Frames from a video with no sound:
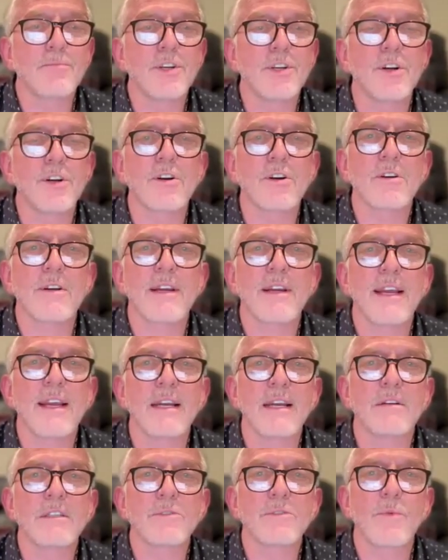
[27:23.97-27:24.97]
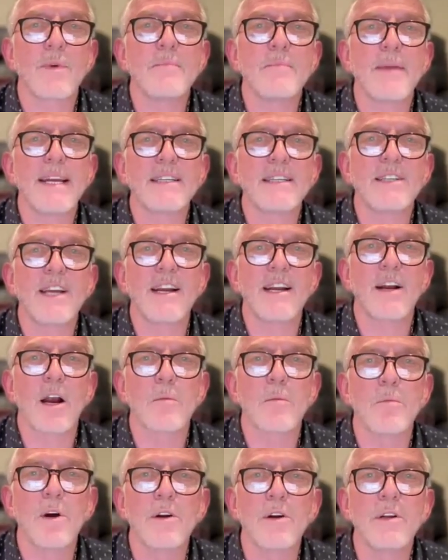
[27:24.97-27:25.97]
pure and as we maintain
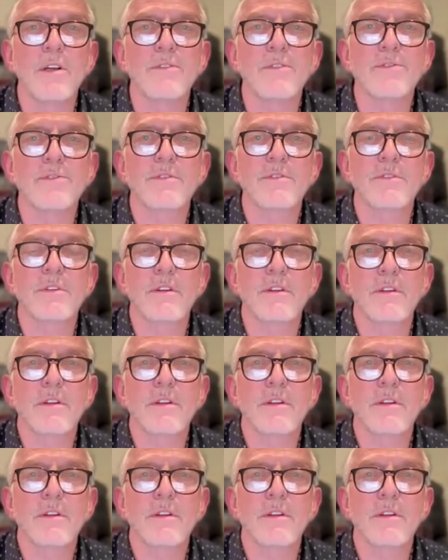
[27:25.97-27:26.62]
our motives